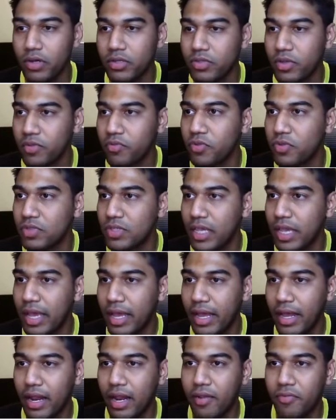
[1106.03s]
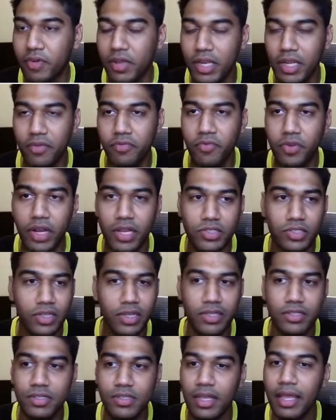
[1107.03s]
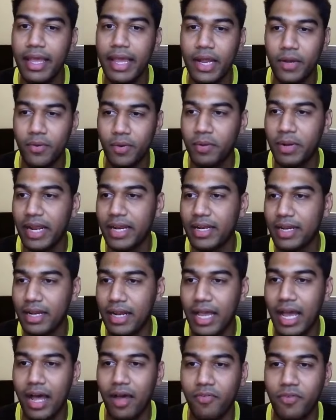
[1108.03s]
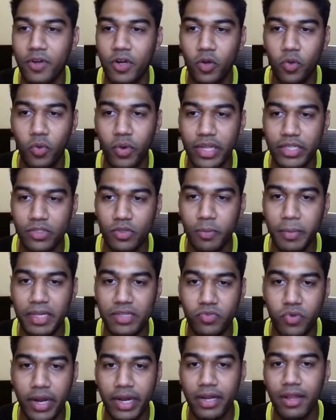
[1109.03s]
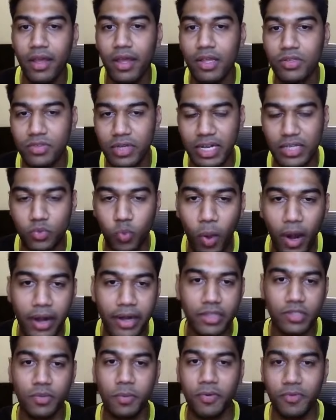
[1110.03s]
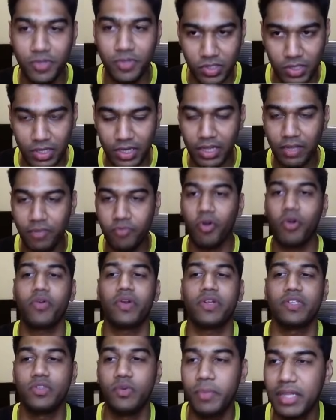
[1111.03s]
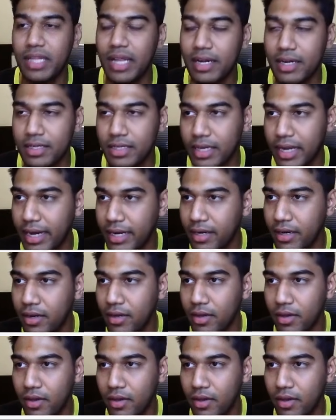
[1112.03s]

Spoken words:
So if you see here, and if I refresh this, it will technically have 2 resumes, right? So it has one resume, which is the default resume that it created.